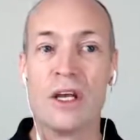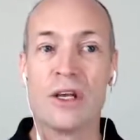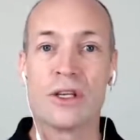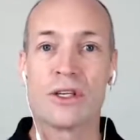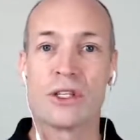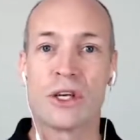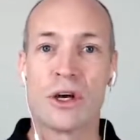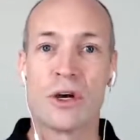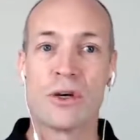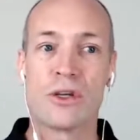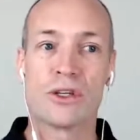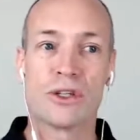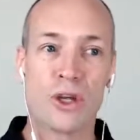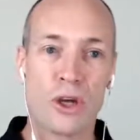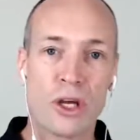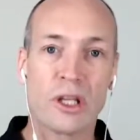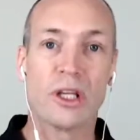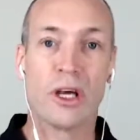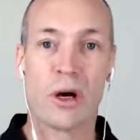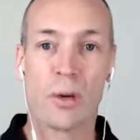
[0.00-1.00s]
So
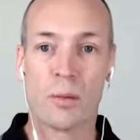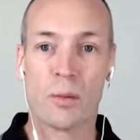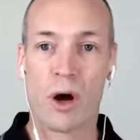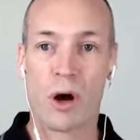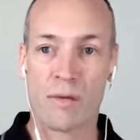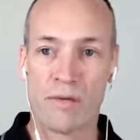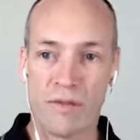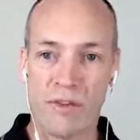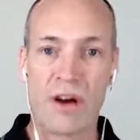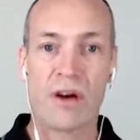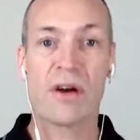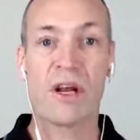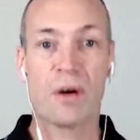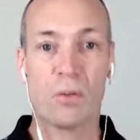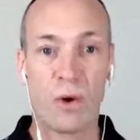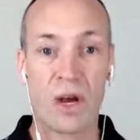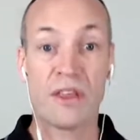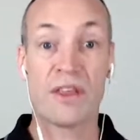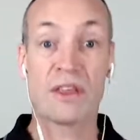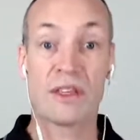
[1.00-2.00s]
certainly I'm very
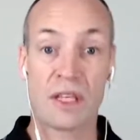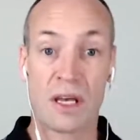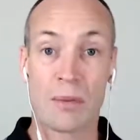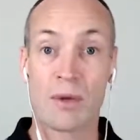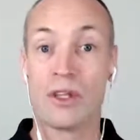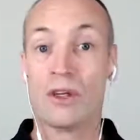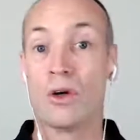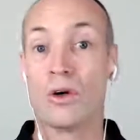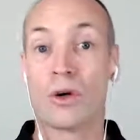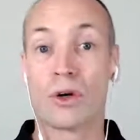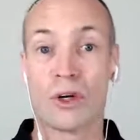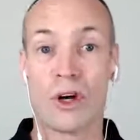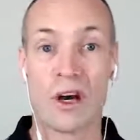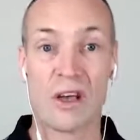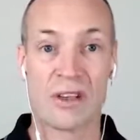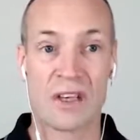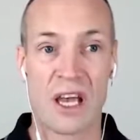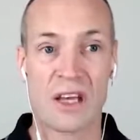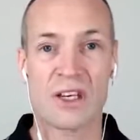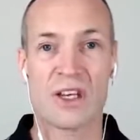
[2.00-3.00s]
aware that some of the
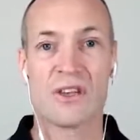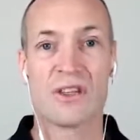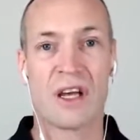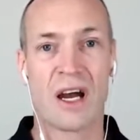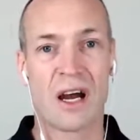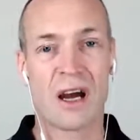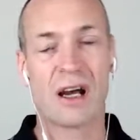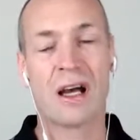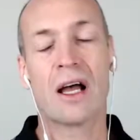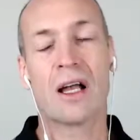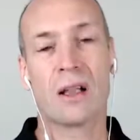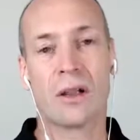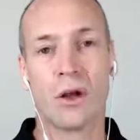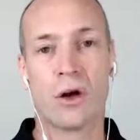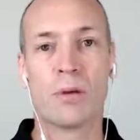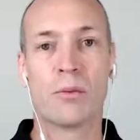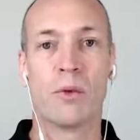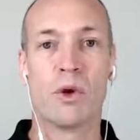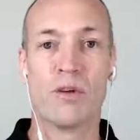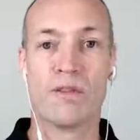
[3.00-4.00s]
organisations are a
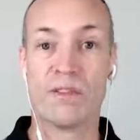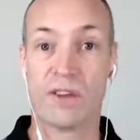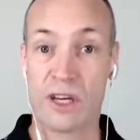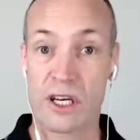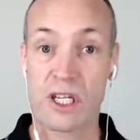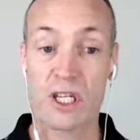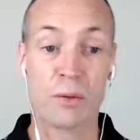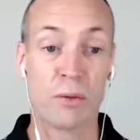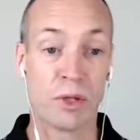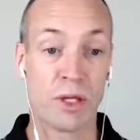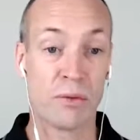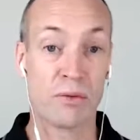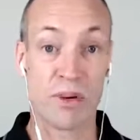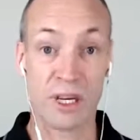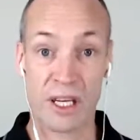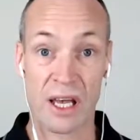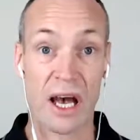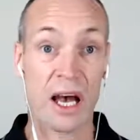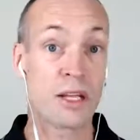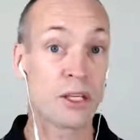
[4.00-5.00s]
lot more flexible in
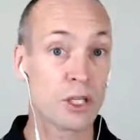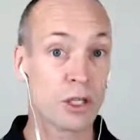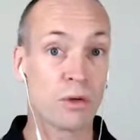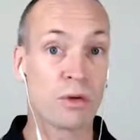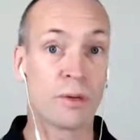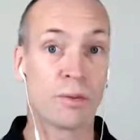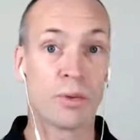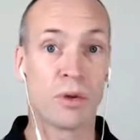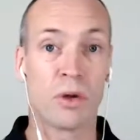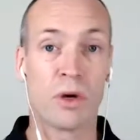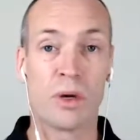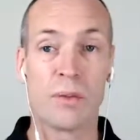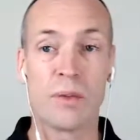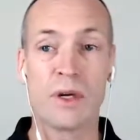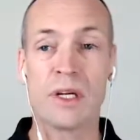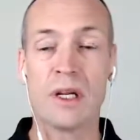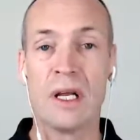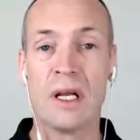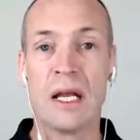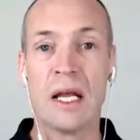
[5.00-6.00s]
regards to
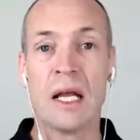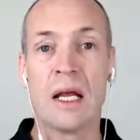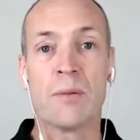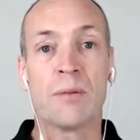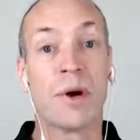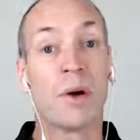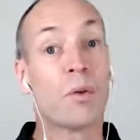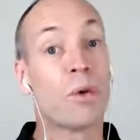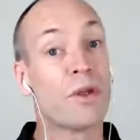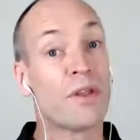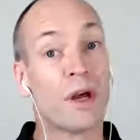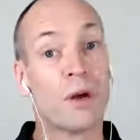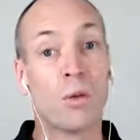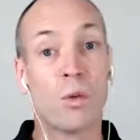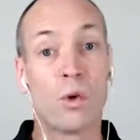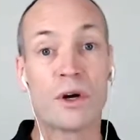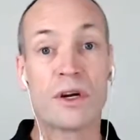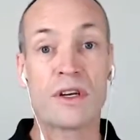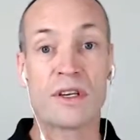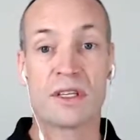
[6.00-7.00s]
employment, but what they
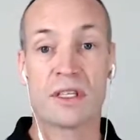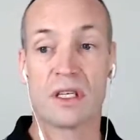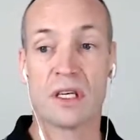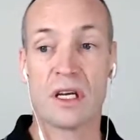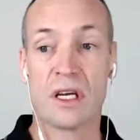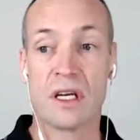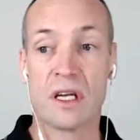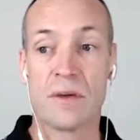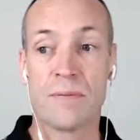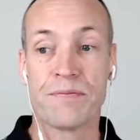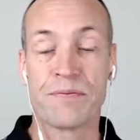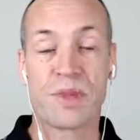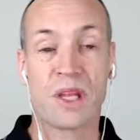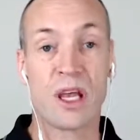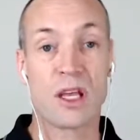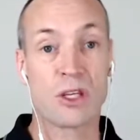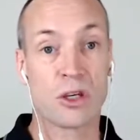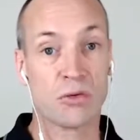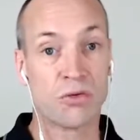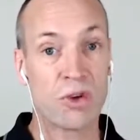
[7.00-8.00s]
want to see
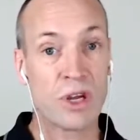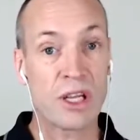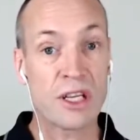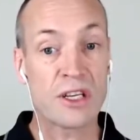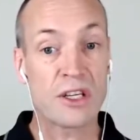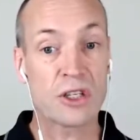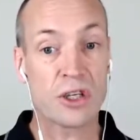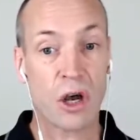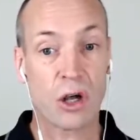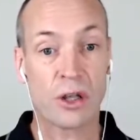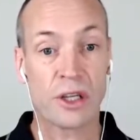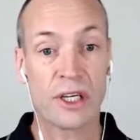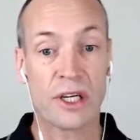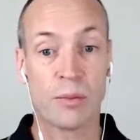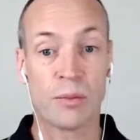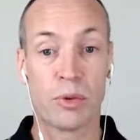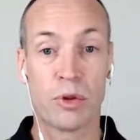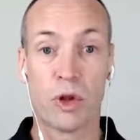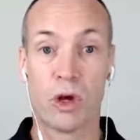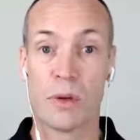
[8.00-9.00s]
is a really solid
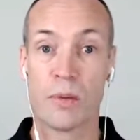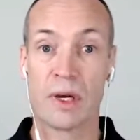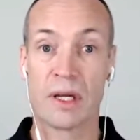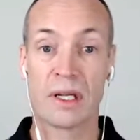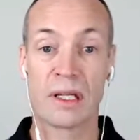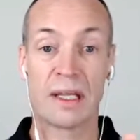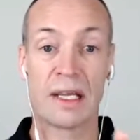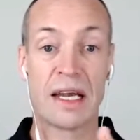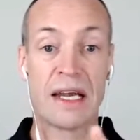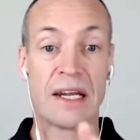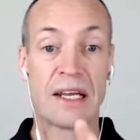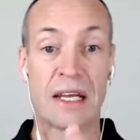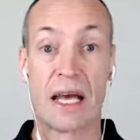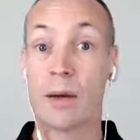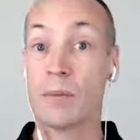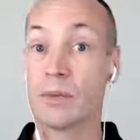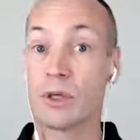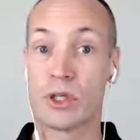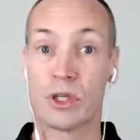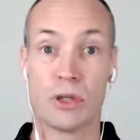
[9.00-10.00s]
employment leading
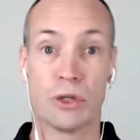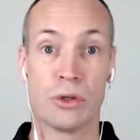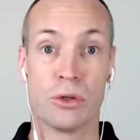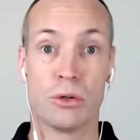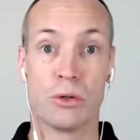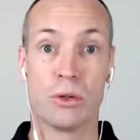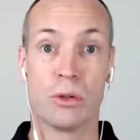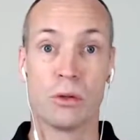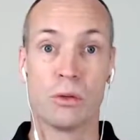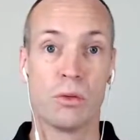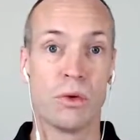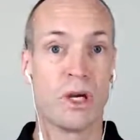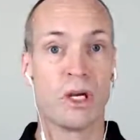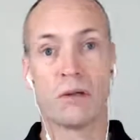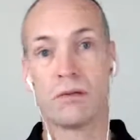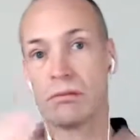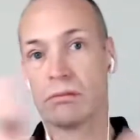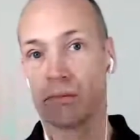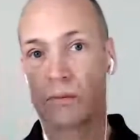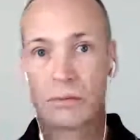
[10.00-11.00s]
up to
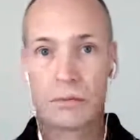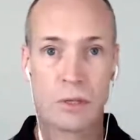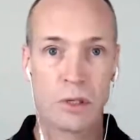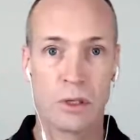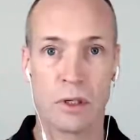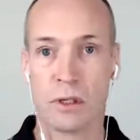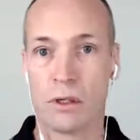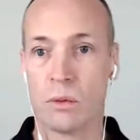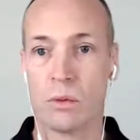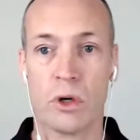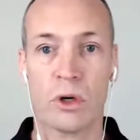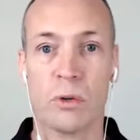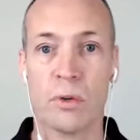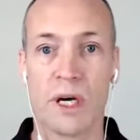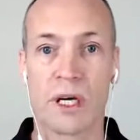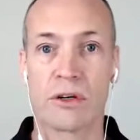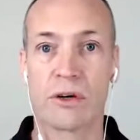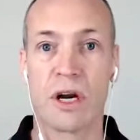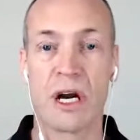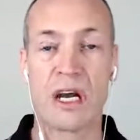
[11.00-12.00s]
when the world
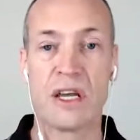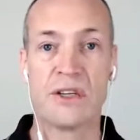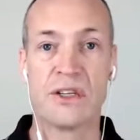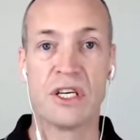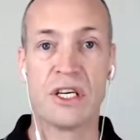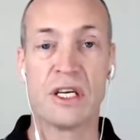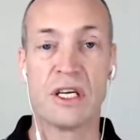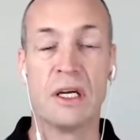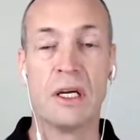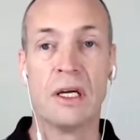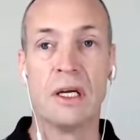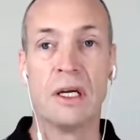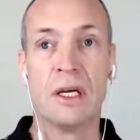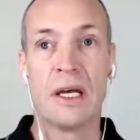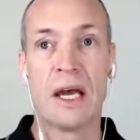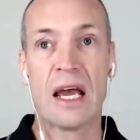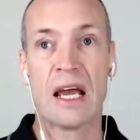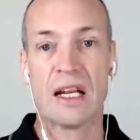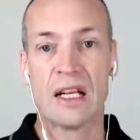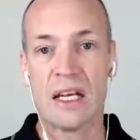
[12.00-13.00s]
went crazy.
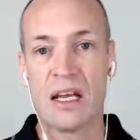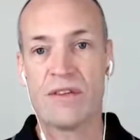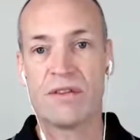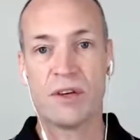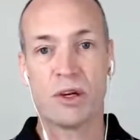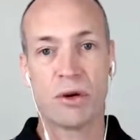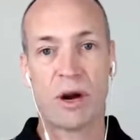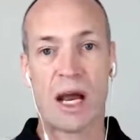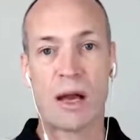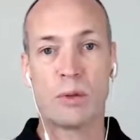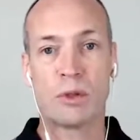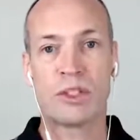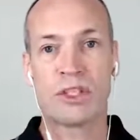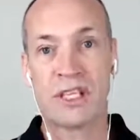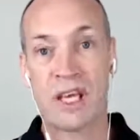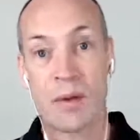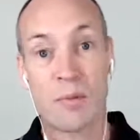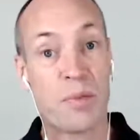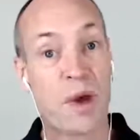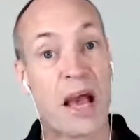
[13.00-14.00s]
And if you're able to
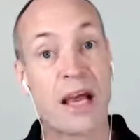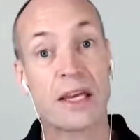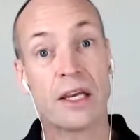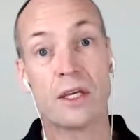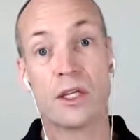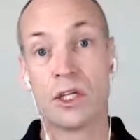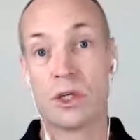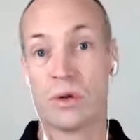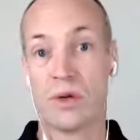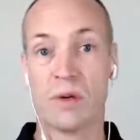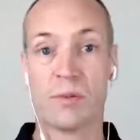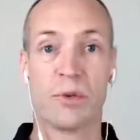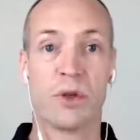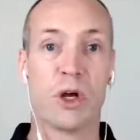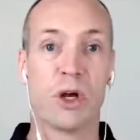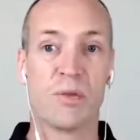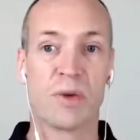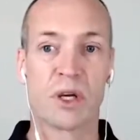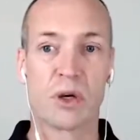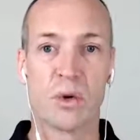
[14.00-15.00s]
get back into
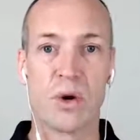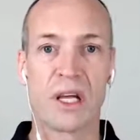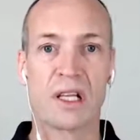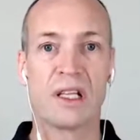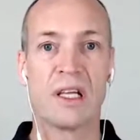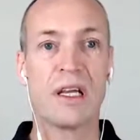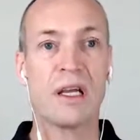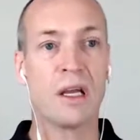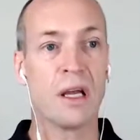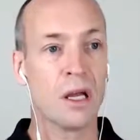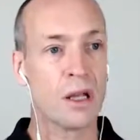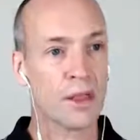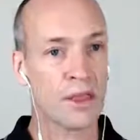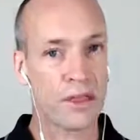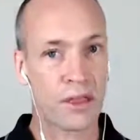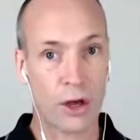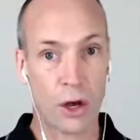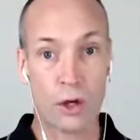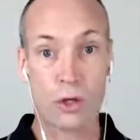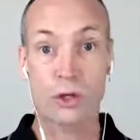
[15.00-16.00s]
employment quickly,
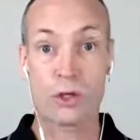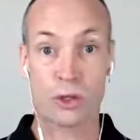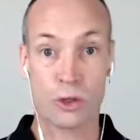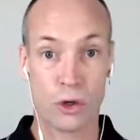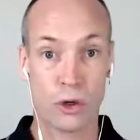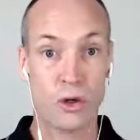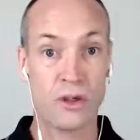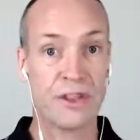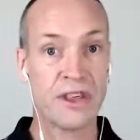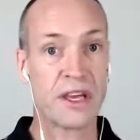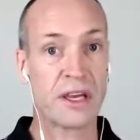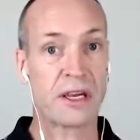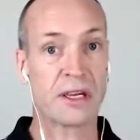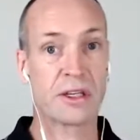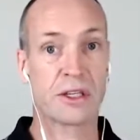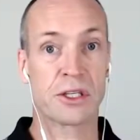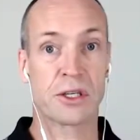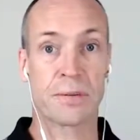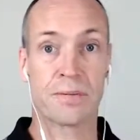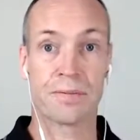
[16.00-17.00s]
those two
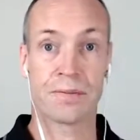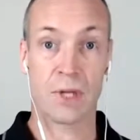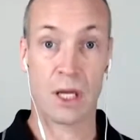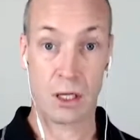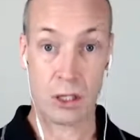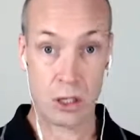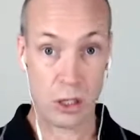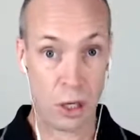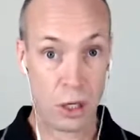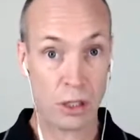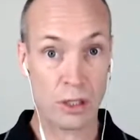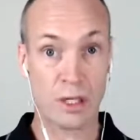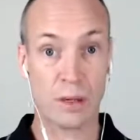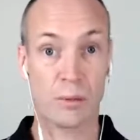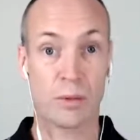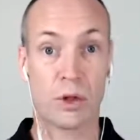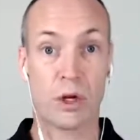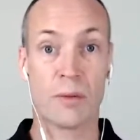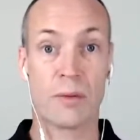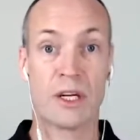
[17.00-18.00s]
things, a solid
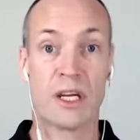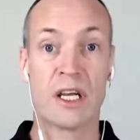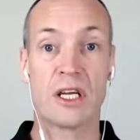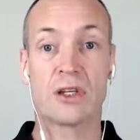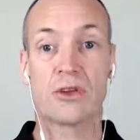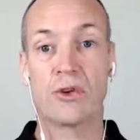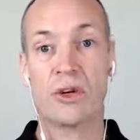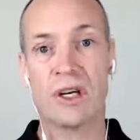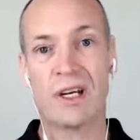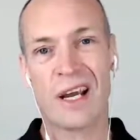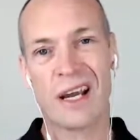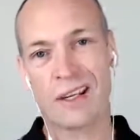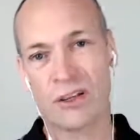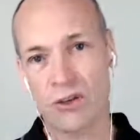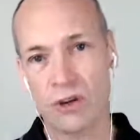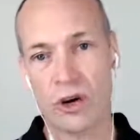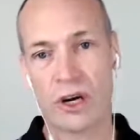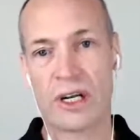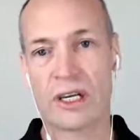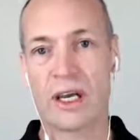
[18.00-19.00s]
employment history and
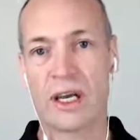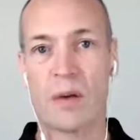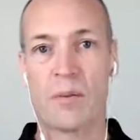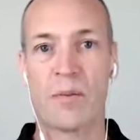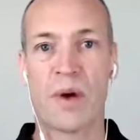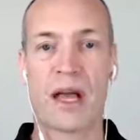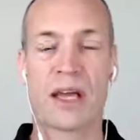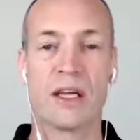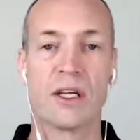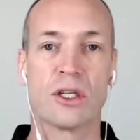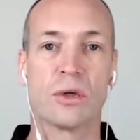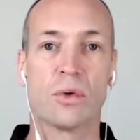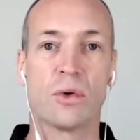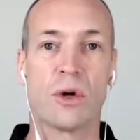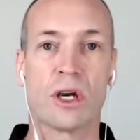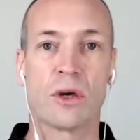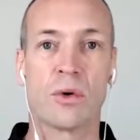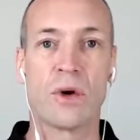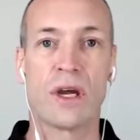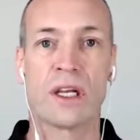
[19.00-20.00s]
trying to get back into
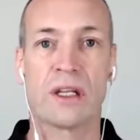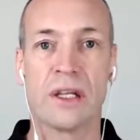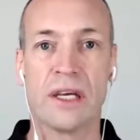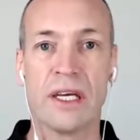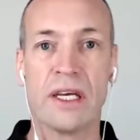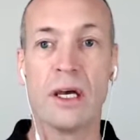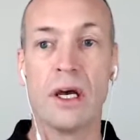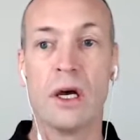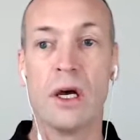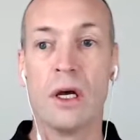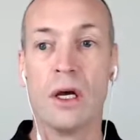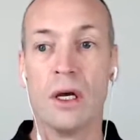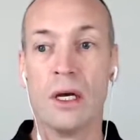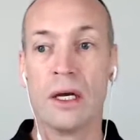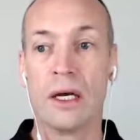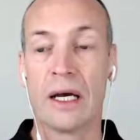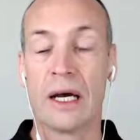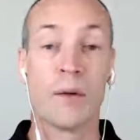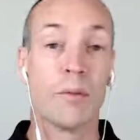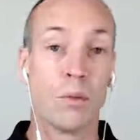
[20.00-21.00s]
work quickly,
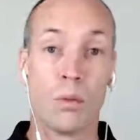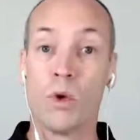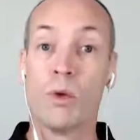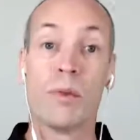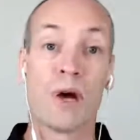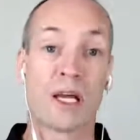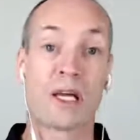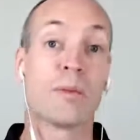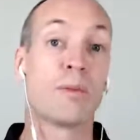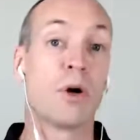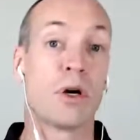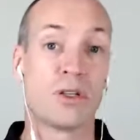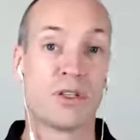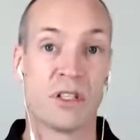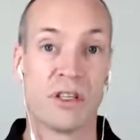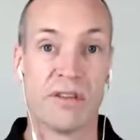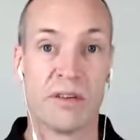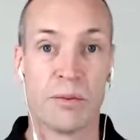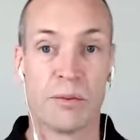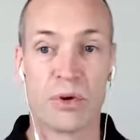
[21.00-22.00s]
will make a
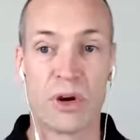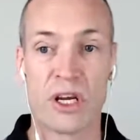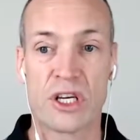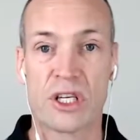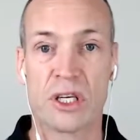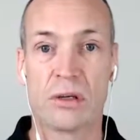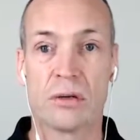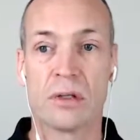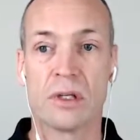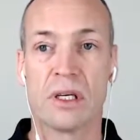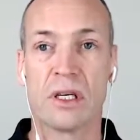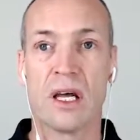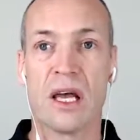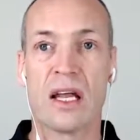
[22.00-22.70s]
positive impression.